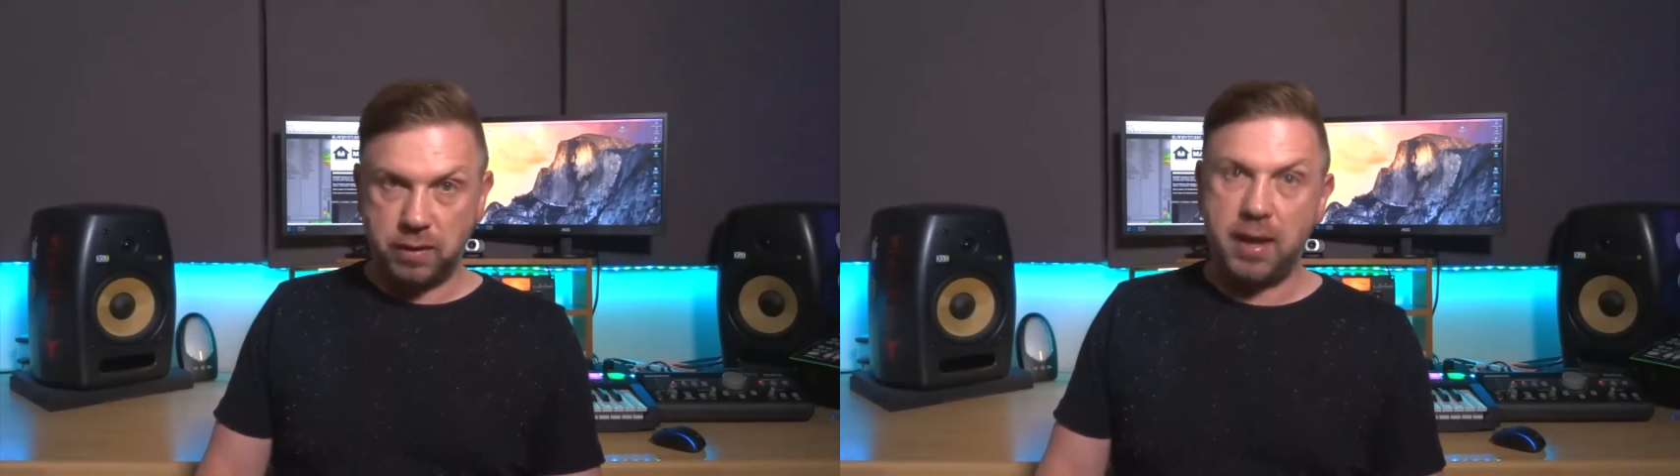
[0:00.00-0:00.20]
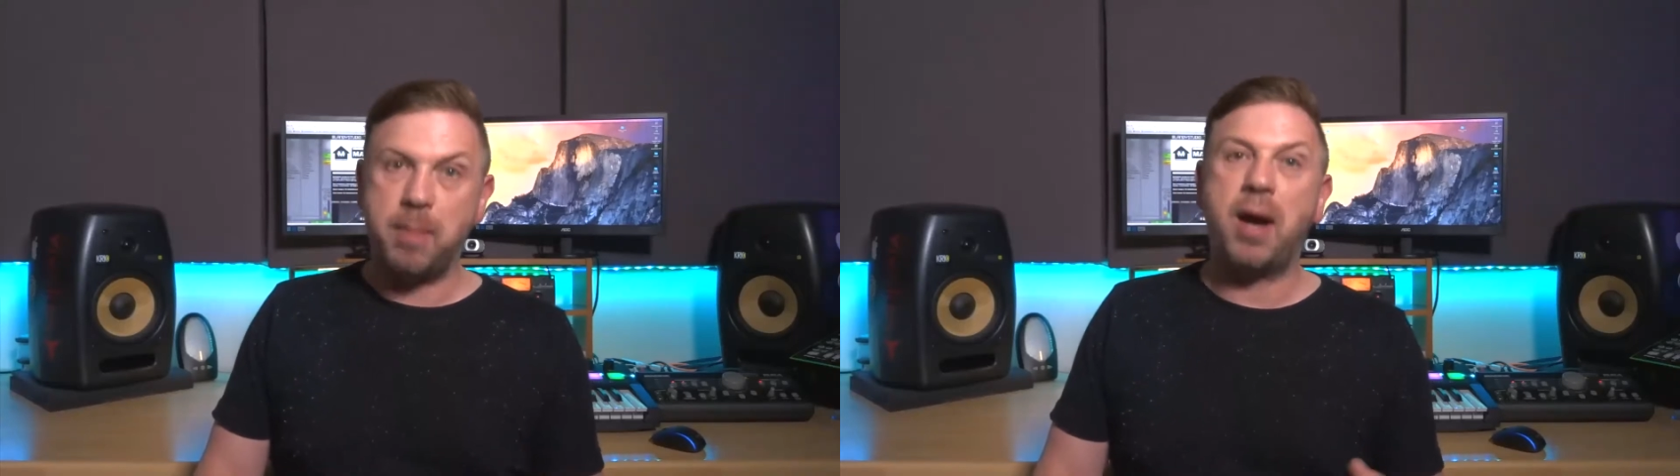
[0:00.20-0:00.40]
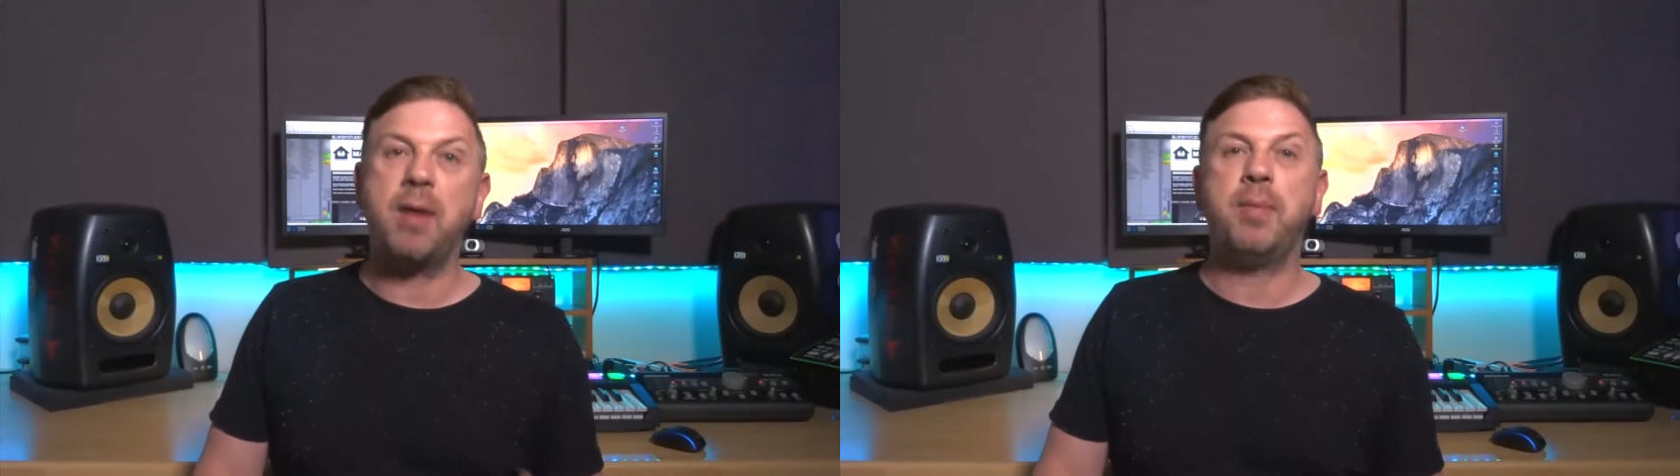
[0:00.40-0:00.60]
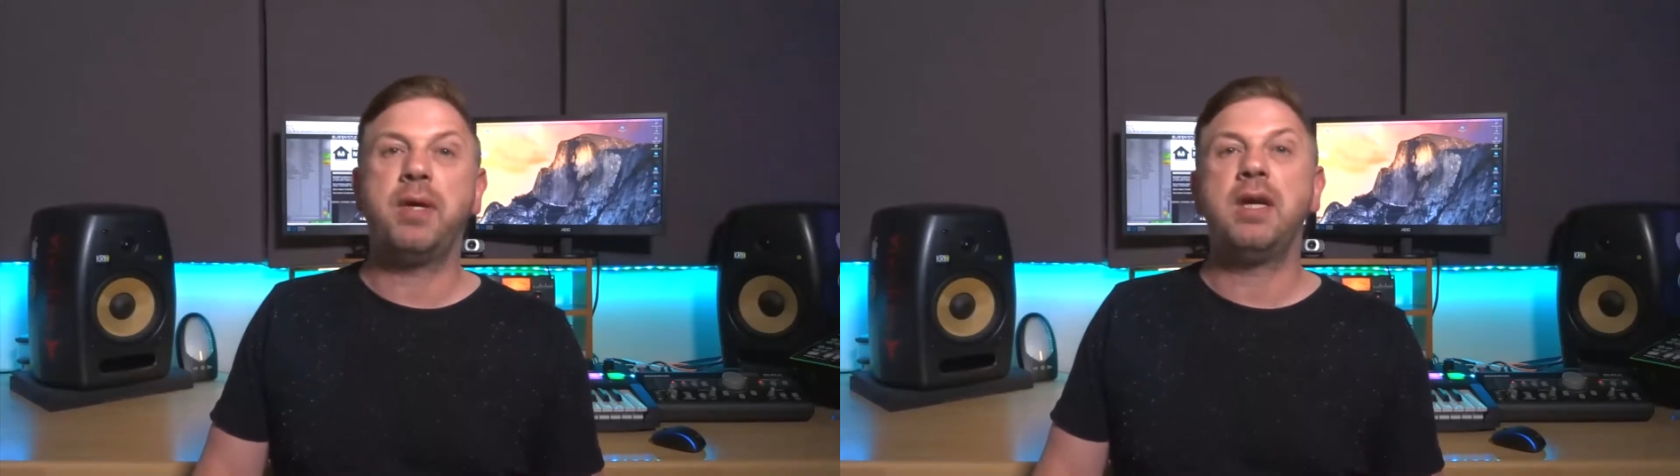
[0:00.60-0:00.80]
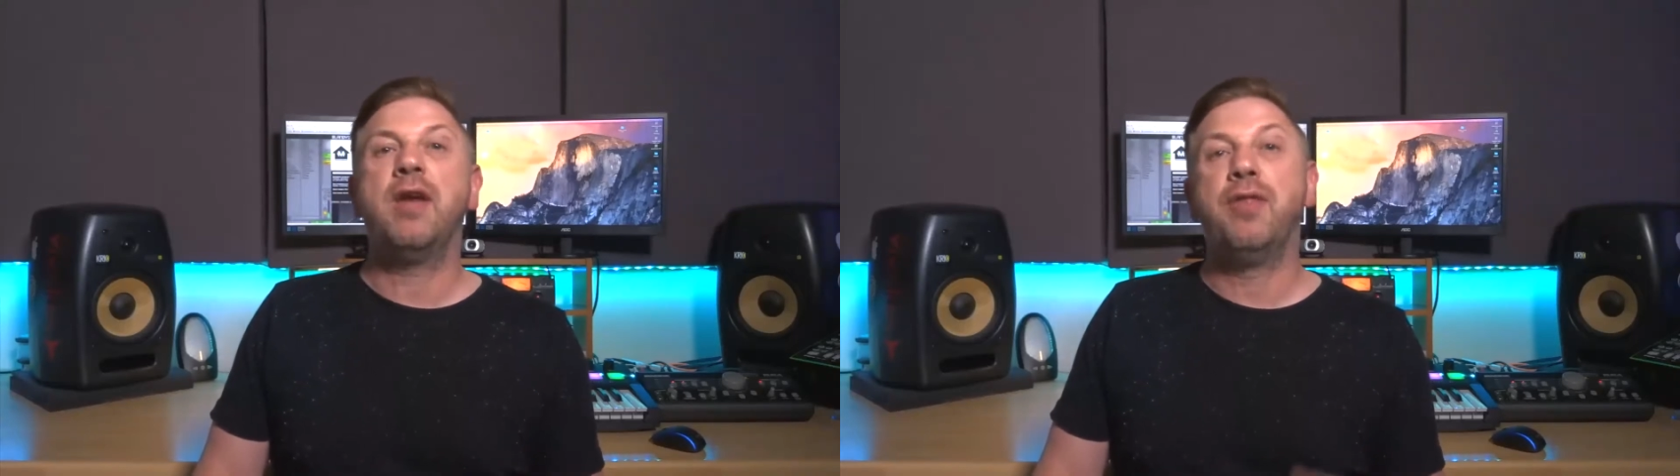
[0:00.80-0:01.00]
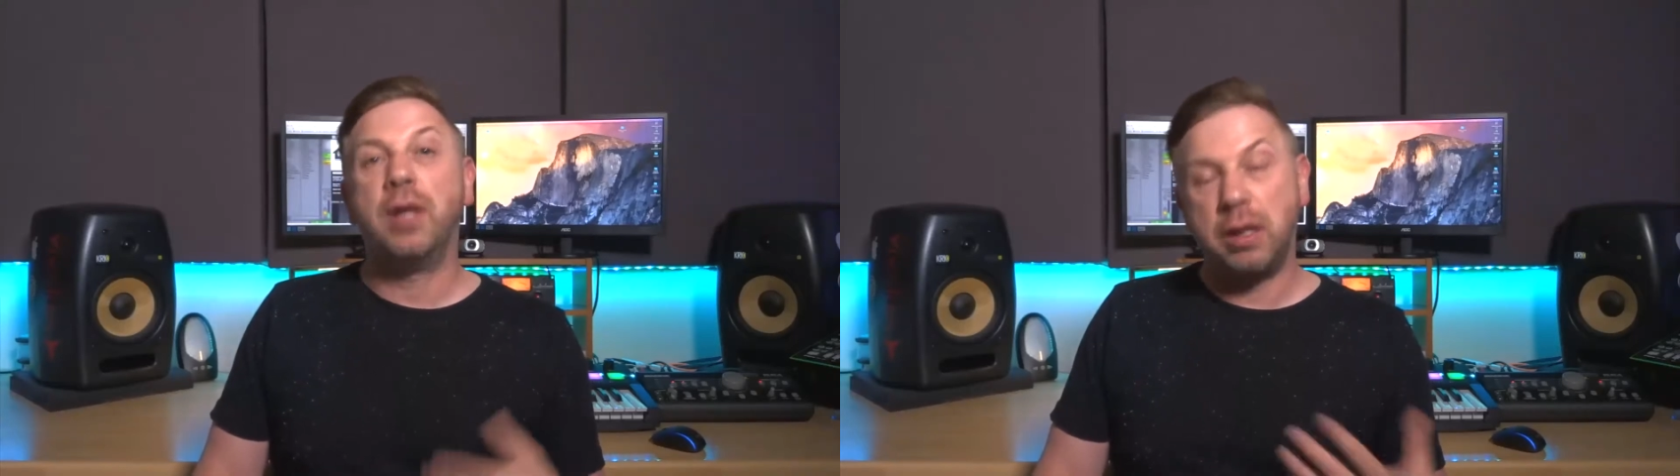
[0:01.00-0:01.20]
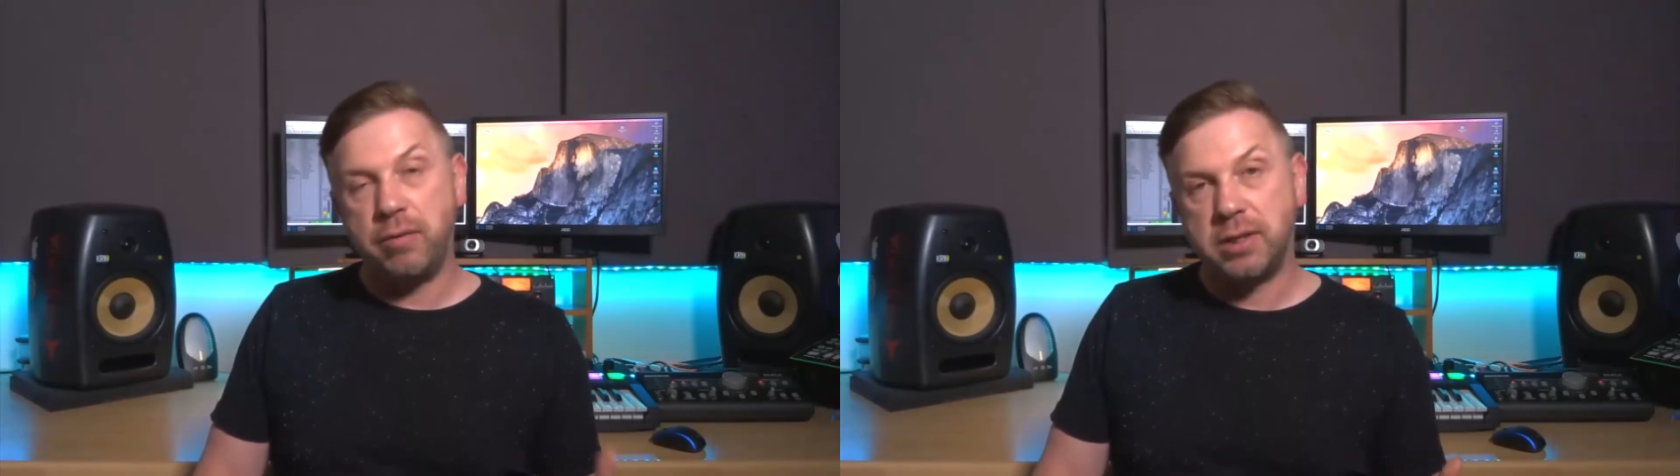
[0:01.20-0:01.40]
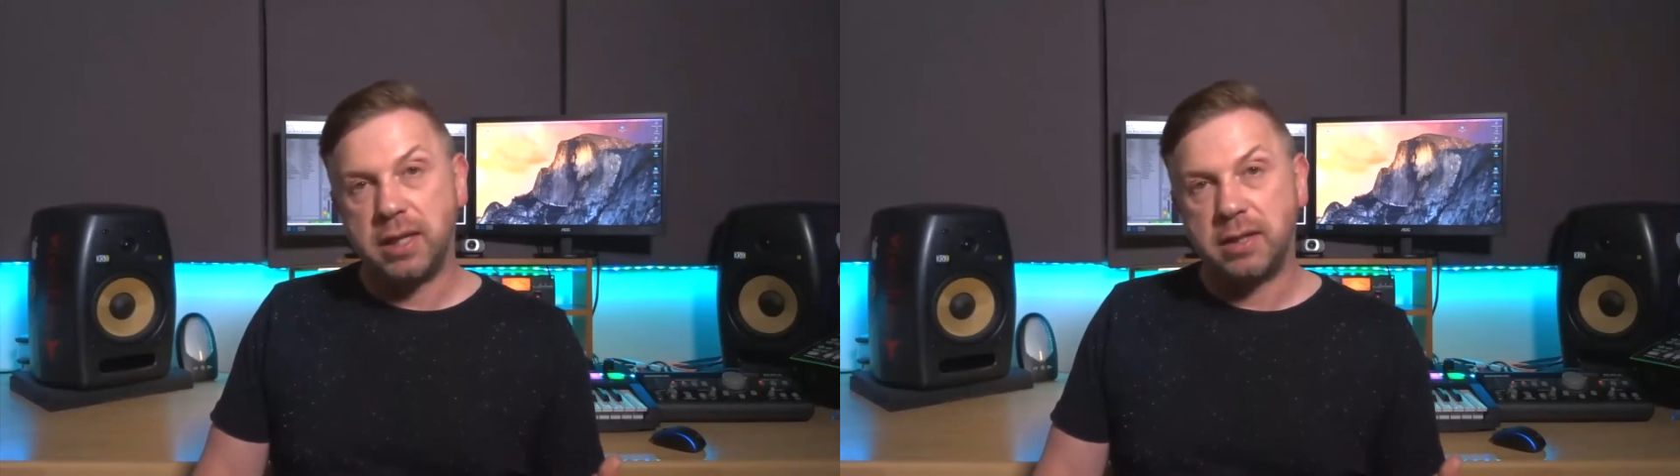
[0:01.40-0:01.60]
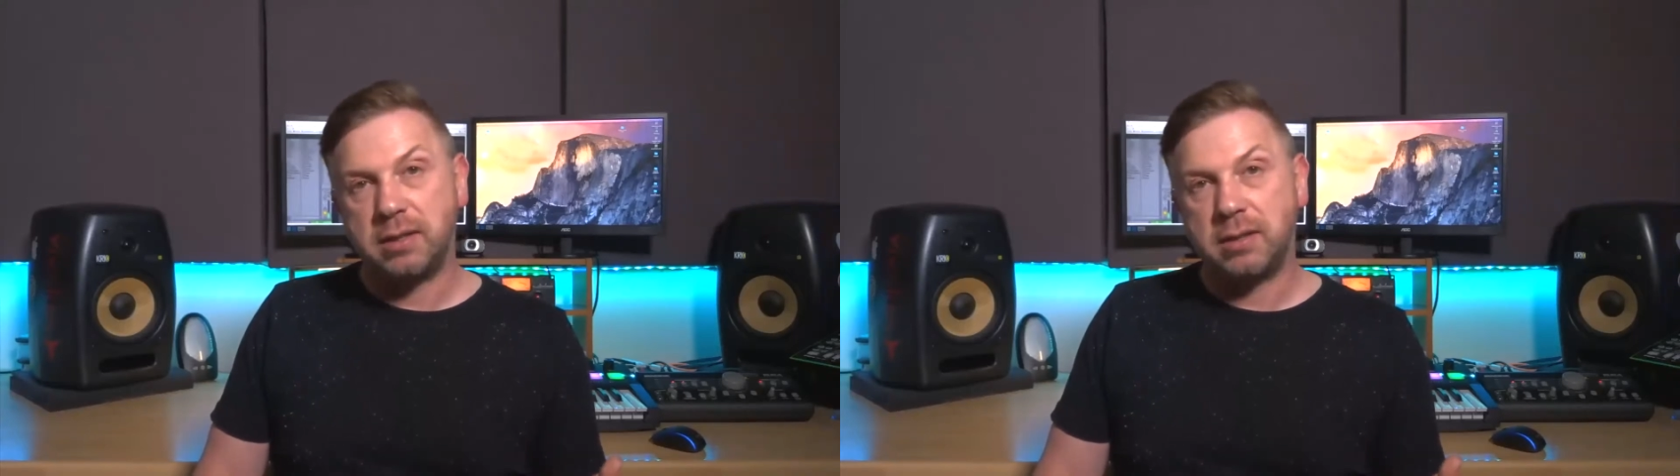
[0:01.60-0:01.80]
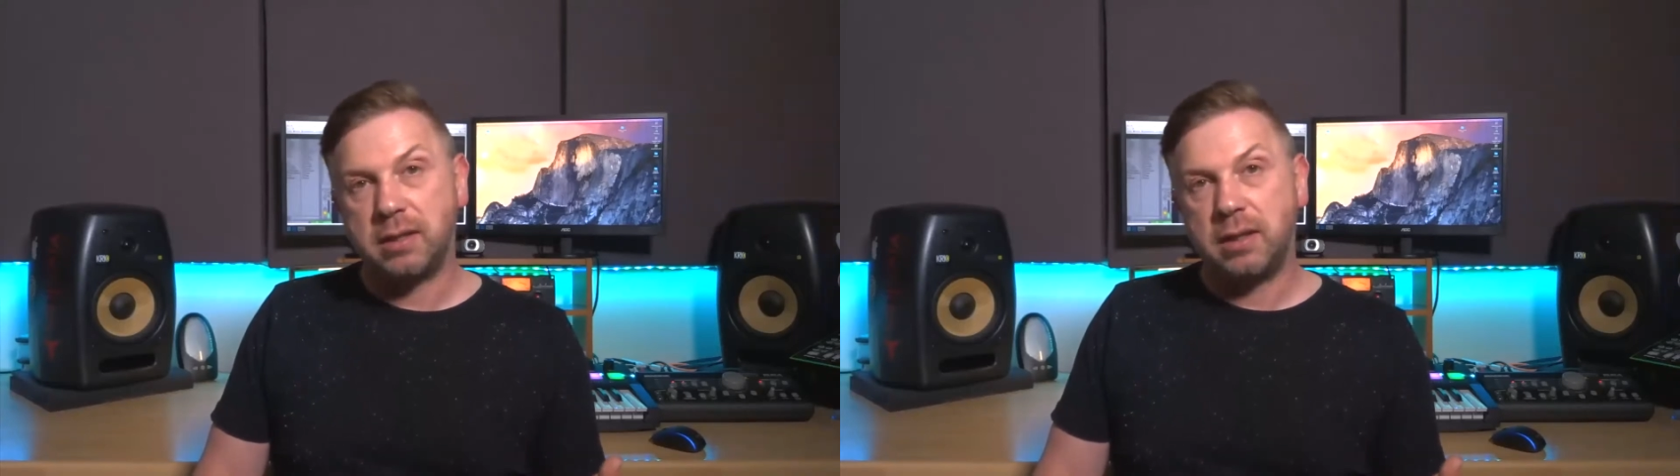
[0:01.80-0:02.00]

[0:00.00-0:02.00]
they might be the lyricist.